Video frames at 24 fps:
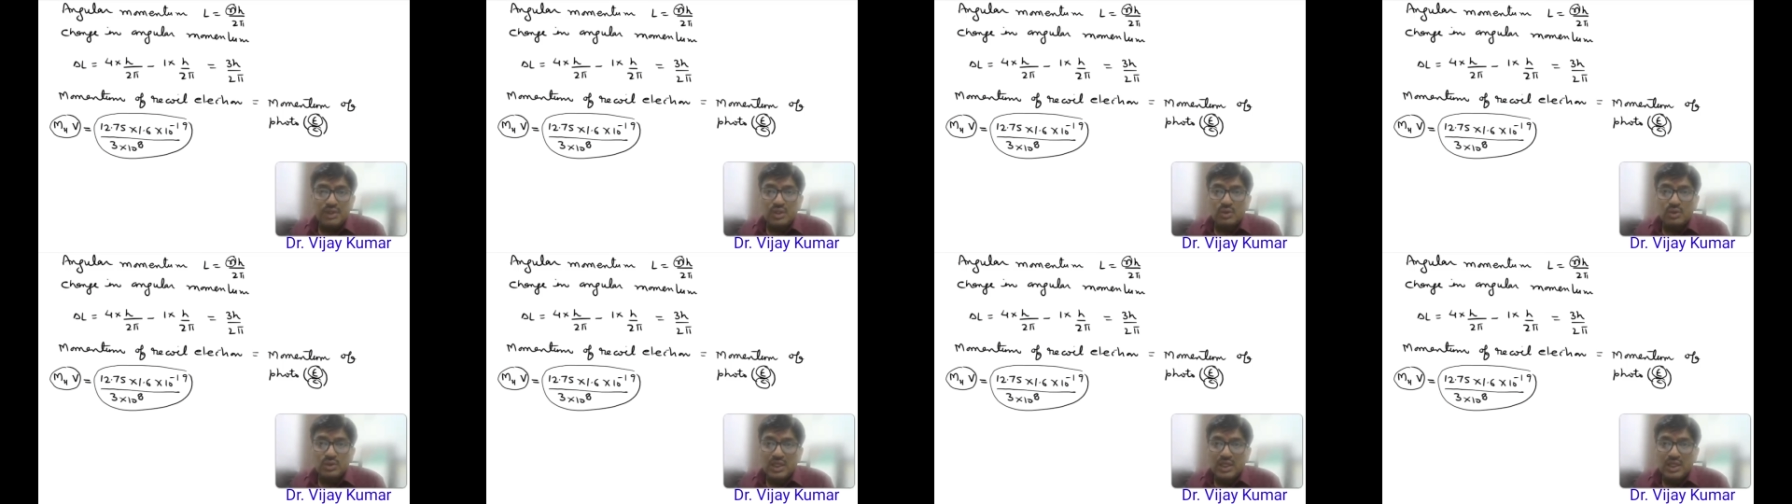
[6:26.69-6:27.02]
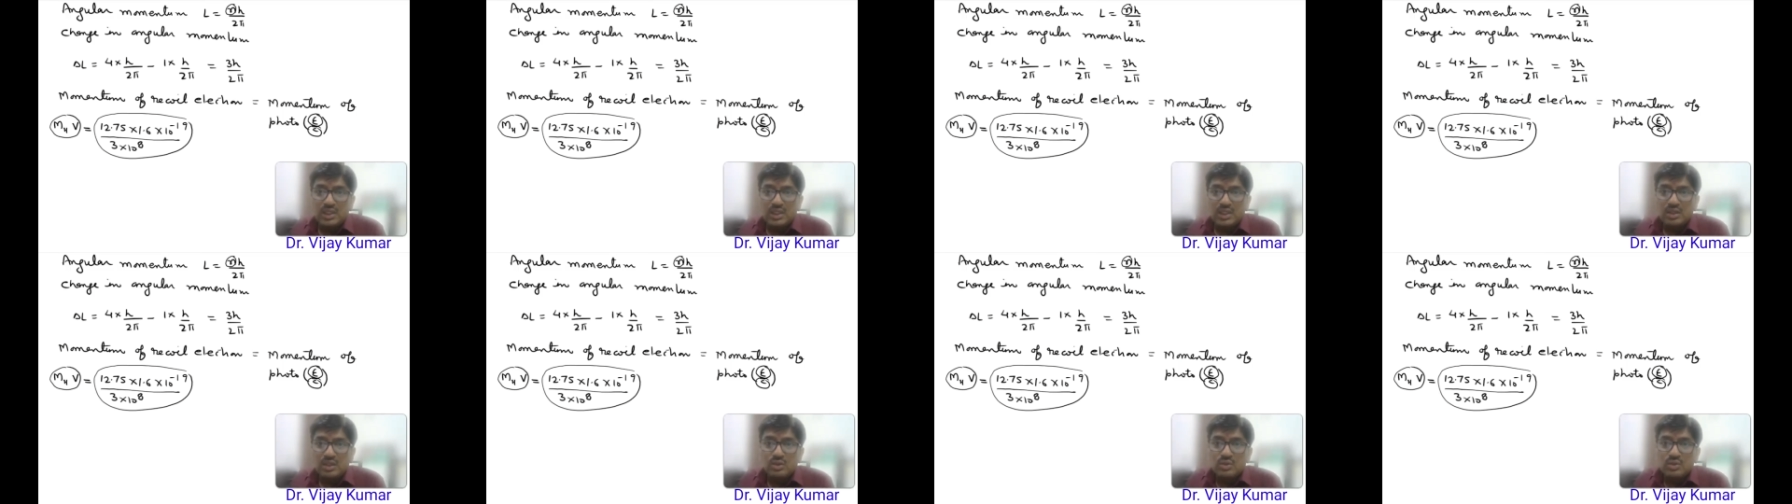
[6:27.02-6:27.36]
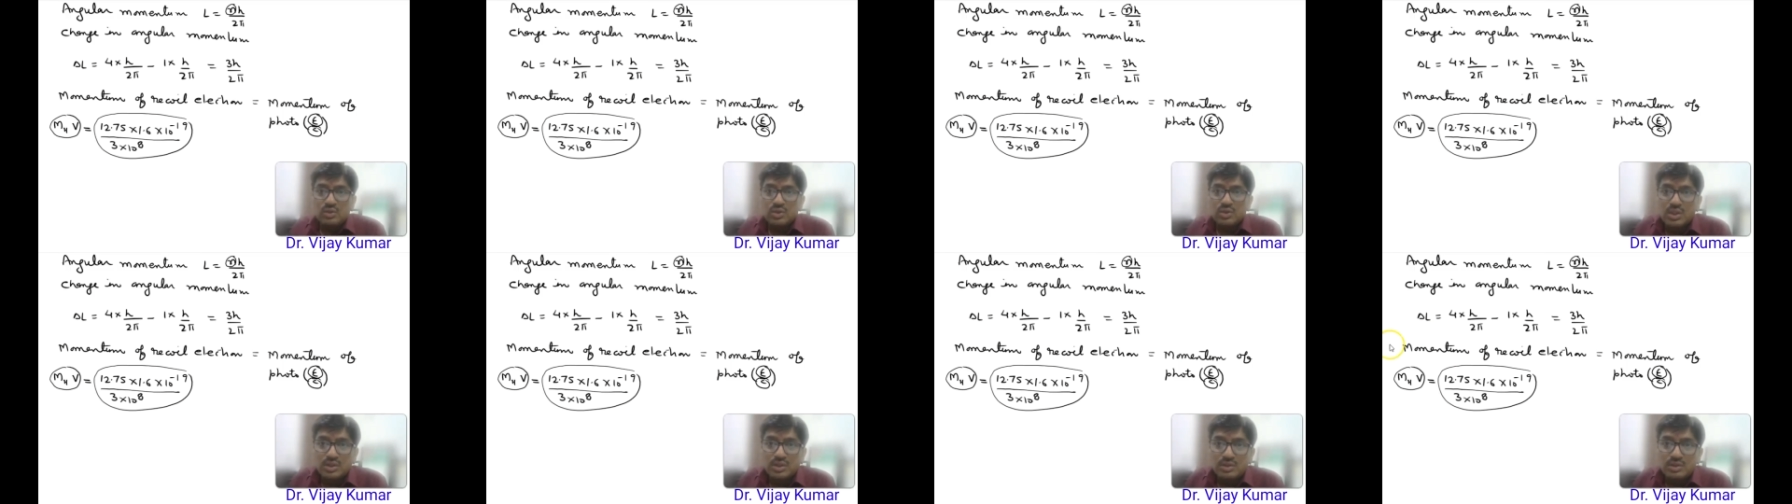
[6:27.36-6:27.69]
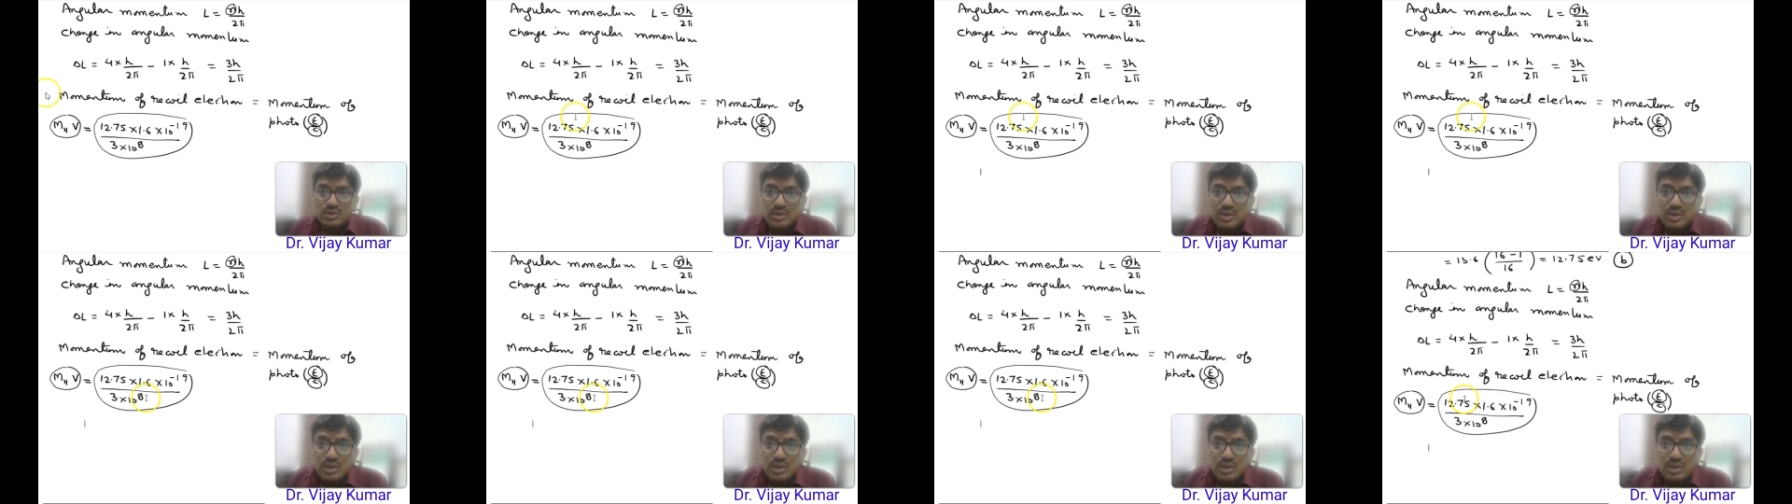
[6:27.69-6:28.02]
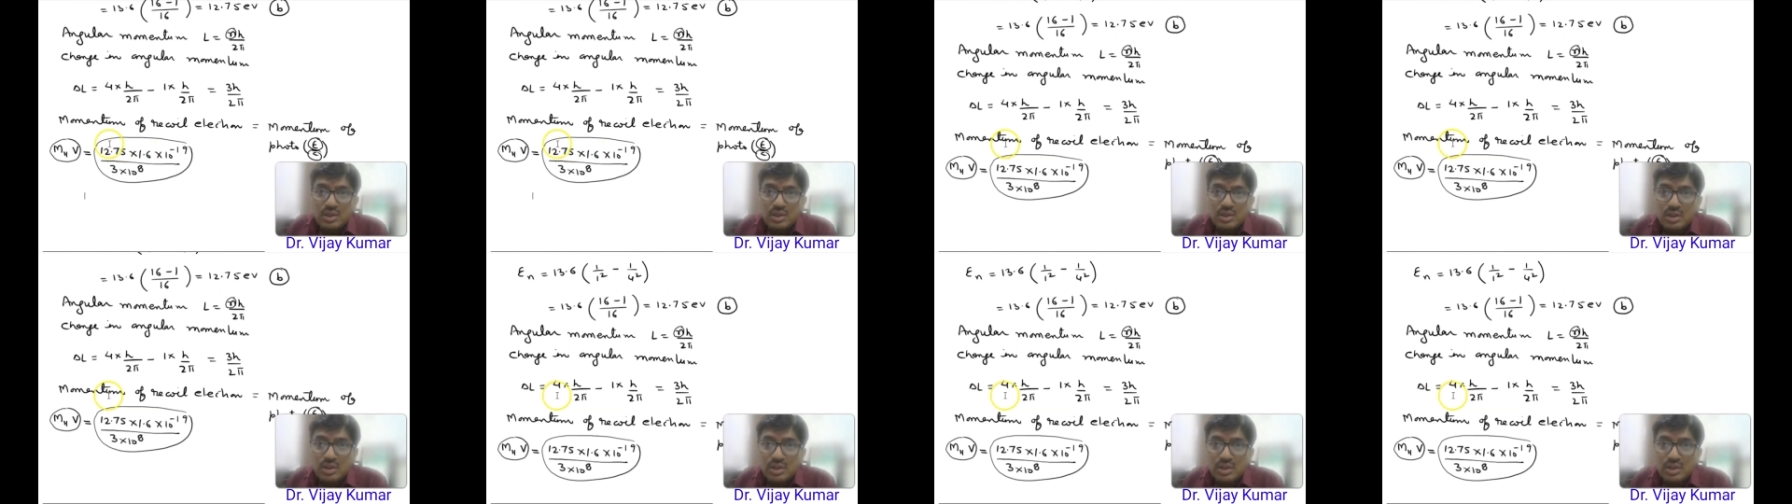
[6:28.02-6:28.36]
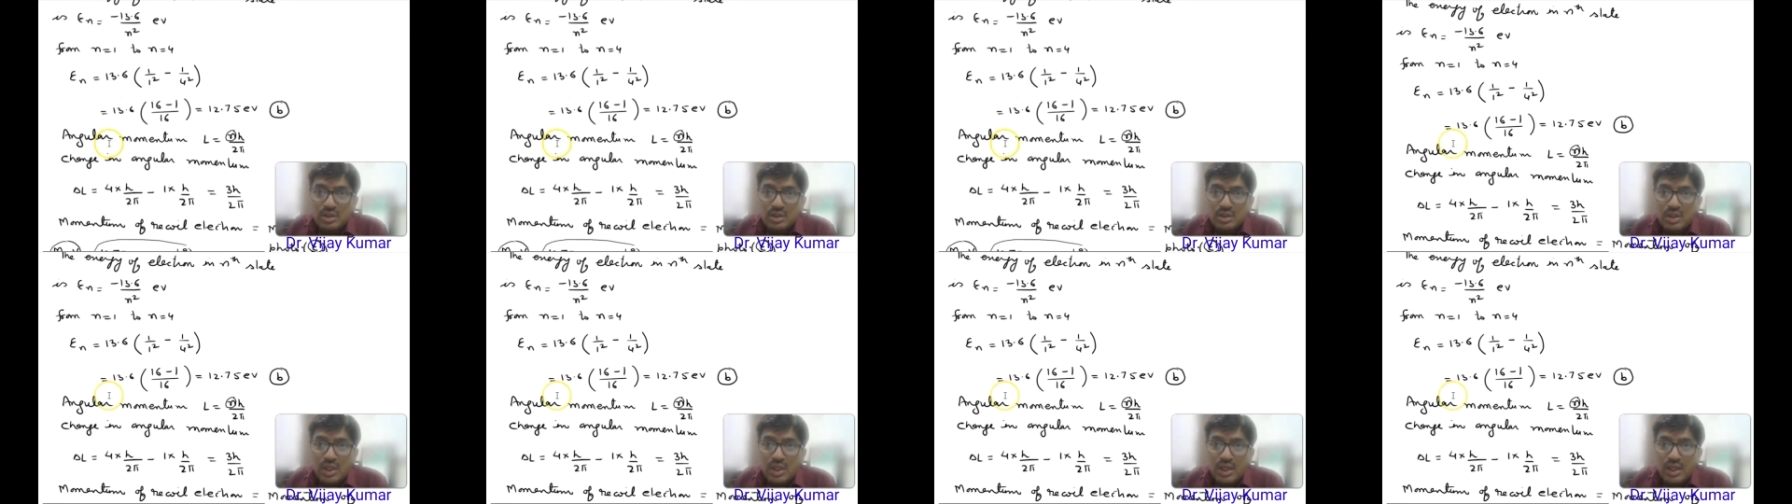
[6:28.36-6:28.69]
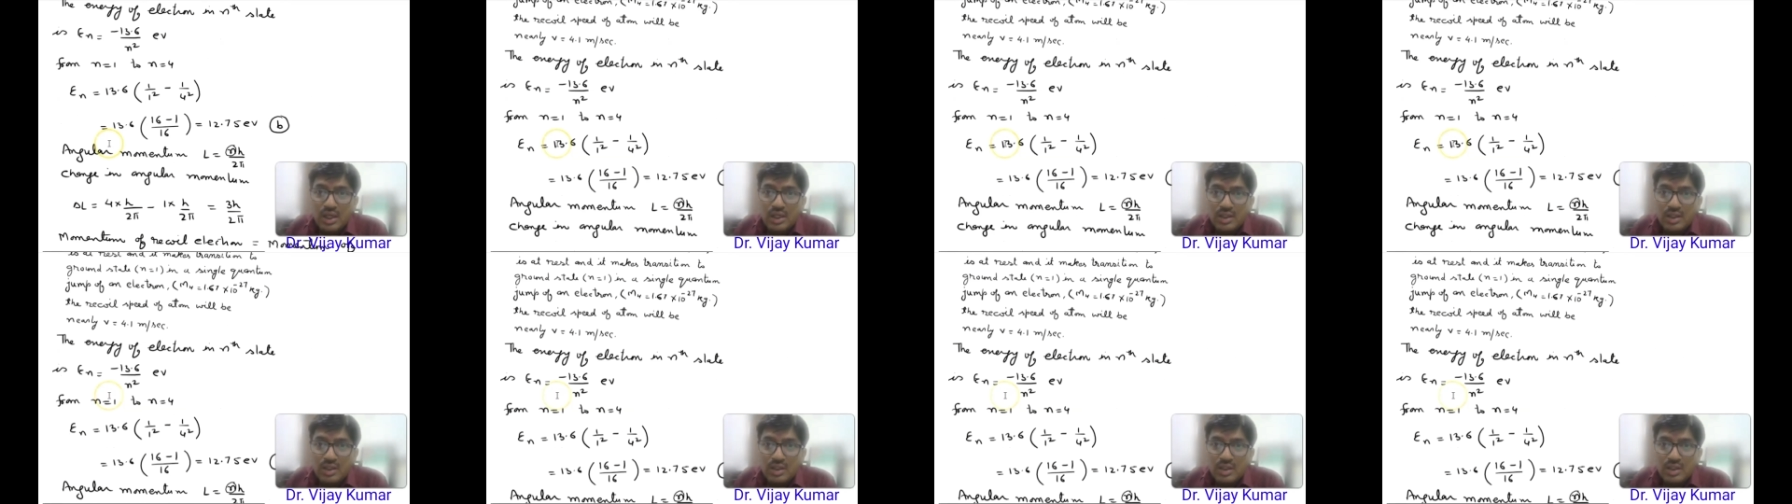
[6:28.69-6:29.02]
know that in question mh,